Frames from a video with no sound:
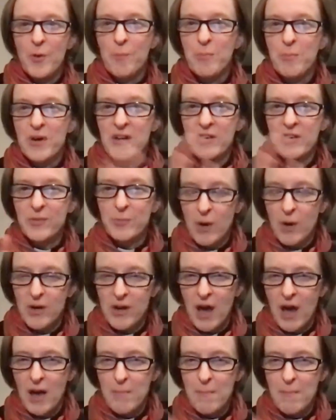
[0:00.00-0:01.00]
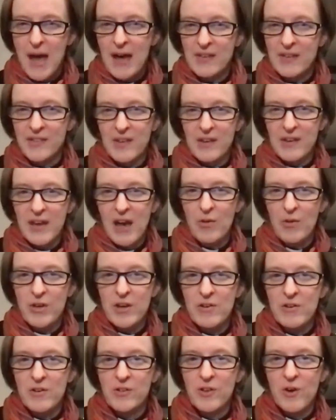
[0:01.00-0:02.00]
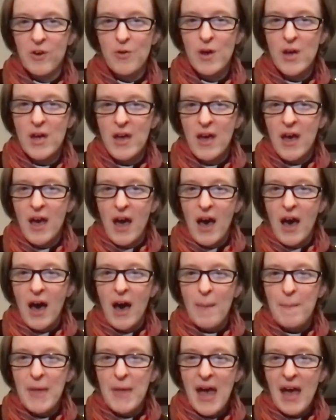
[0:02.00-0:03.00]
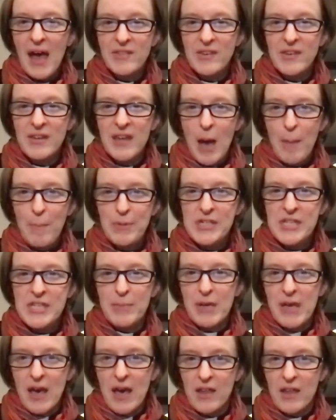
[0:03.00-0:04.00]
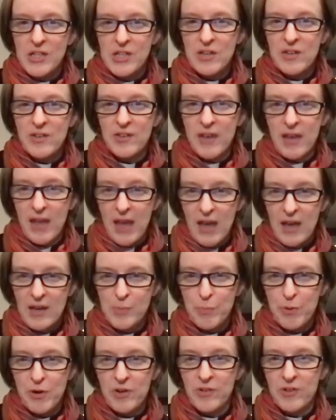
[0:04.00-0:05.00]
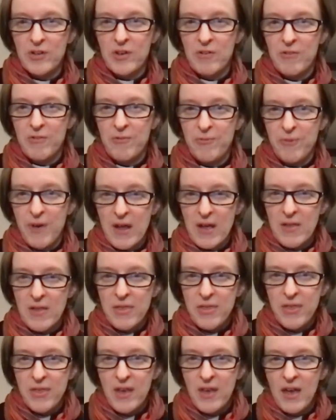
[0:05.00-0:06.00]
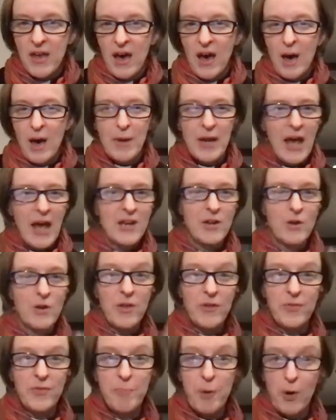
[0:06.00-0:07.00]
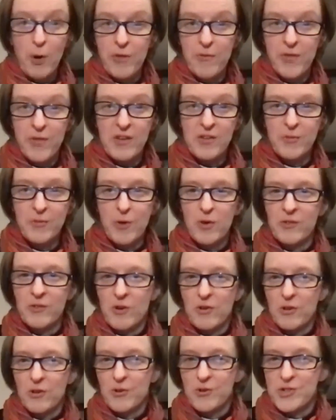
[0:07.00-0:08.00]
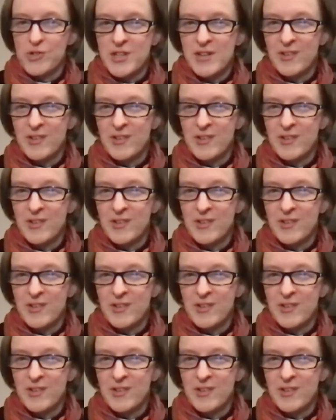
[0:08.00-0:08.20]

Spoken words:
it's on Matt's account here. So as an epidemiologist and person of faith, and I know that both of these folks are clergy.